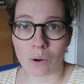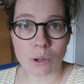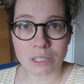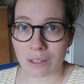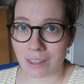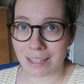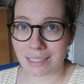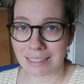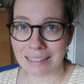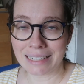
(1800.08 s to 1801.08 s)
there are also
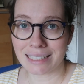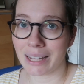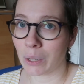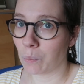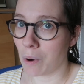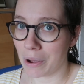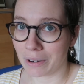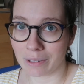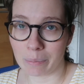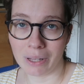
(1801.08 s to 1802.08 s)
things on the list like
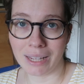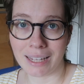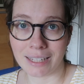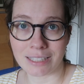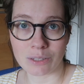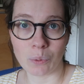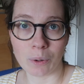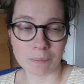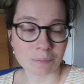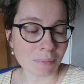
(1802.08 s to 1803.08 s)
water the plants
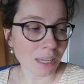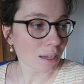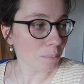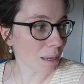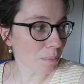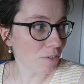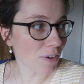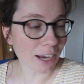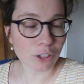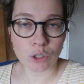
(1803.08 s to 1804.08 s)
or maybe
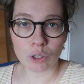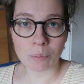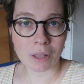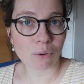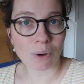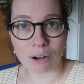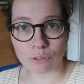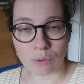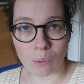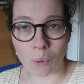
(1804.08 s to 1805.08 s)
vacuum the
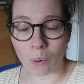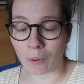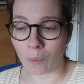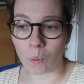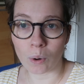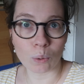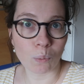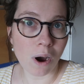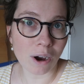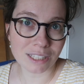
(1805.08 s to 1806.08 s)
ground floor or
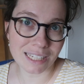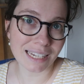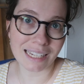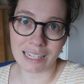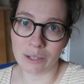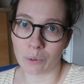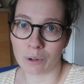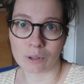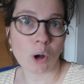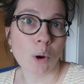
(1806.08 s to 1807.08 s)
walk Didi
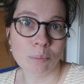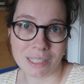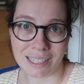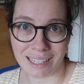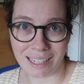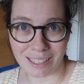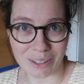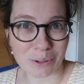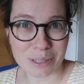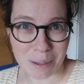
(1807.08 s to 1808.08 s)
or comb Didi,
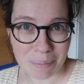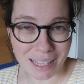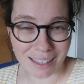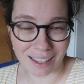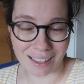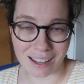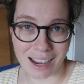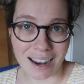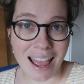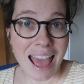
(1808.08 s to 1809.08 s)
you know, something like
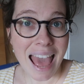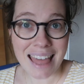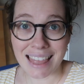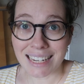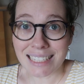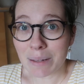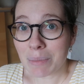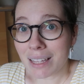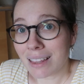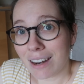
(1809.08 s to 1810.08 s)
that. And that is
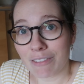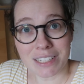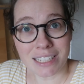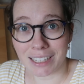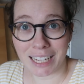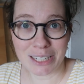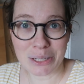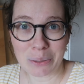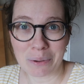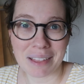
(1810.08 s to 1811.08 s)
something that a visitor can
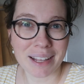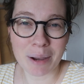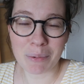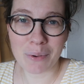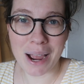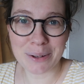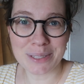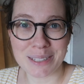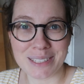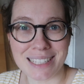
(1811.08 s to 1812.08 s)
do. If they come
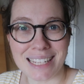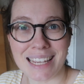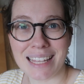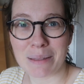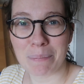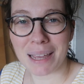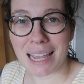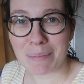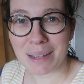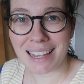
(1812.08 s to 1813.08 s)
around to see the
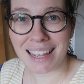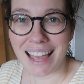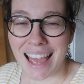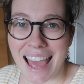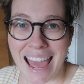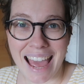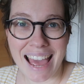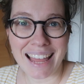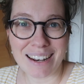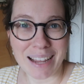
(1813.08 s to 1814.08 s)
baby
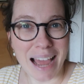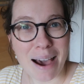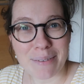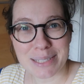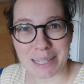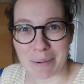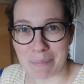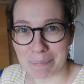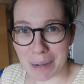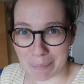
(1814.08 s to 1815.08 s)
and have
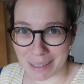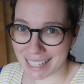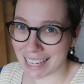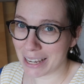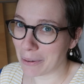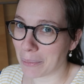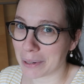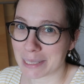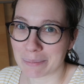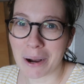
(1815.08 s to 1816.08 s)
some bubbly
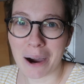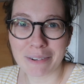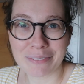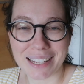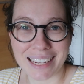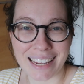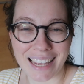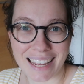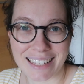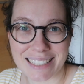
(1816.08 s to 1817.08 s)
or some
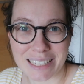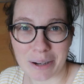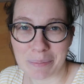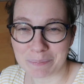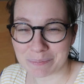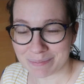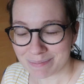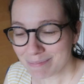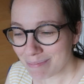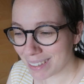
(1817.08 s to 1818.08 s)
coffee and some
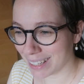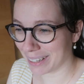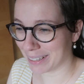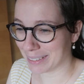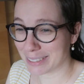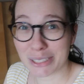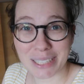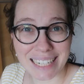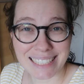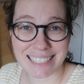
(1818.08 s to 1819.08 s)
uh,
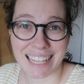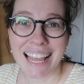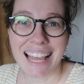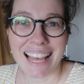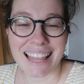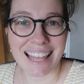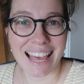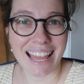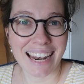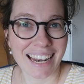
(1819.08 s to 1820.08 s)
treats,
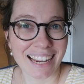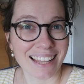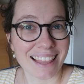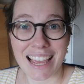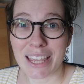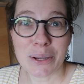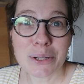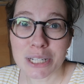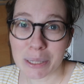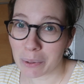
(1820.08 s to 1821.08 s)
then they
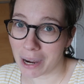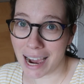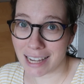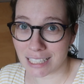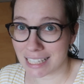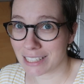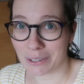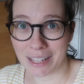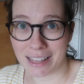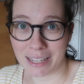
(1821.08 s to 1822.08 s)
usually will ask, is
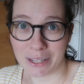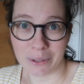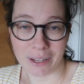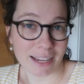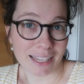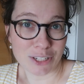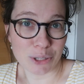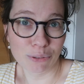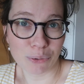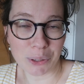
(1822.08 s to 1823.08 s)
there anything you, I can
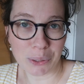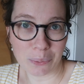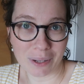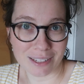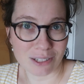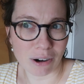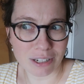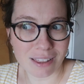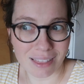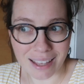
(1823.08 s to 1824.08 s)
do for you? And it's
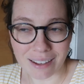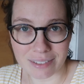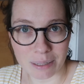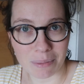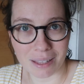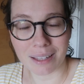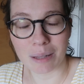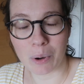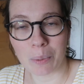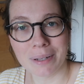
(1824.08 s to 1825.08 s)
hard to think of something
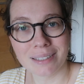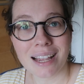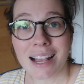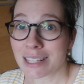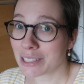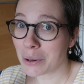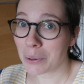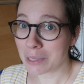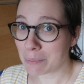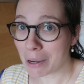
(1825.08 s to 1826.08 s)
in the moment.
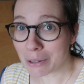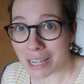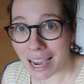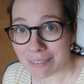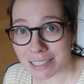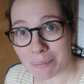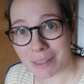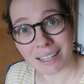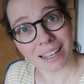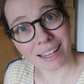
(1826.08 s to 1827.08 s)
So it's better to have
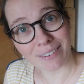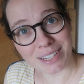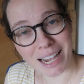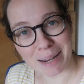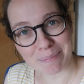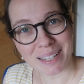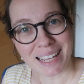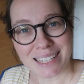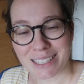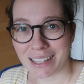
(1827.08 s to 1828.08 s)
something ahead of time.
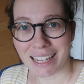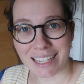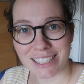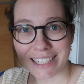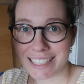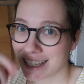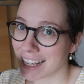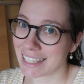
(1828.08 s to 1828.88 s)
So they can just